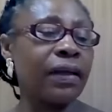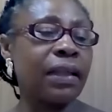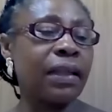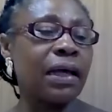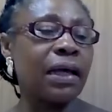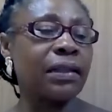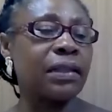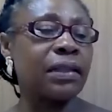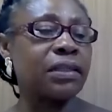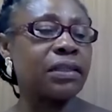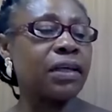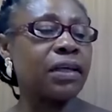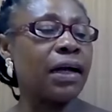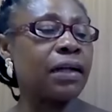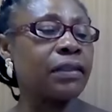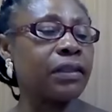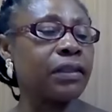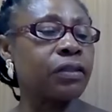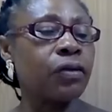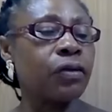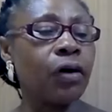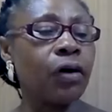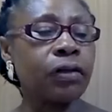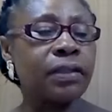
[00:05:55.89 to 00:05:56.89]
that the child
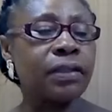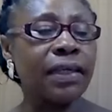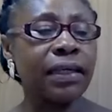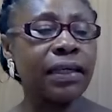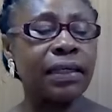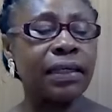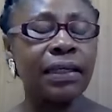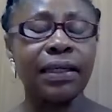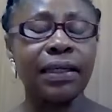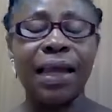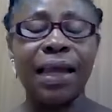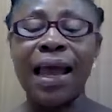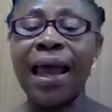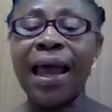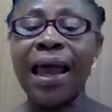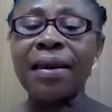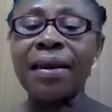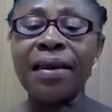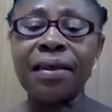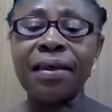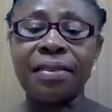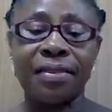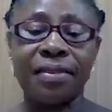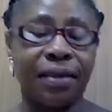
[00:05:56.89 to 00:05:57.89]
did not take in
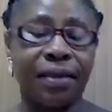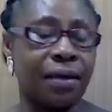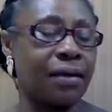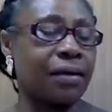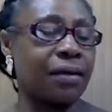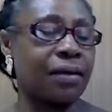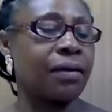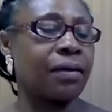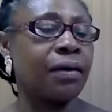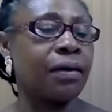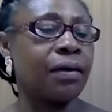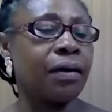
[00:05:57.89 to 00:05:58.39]
anything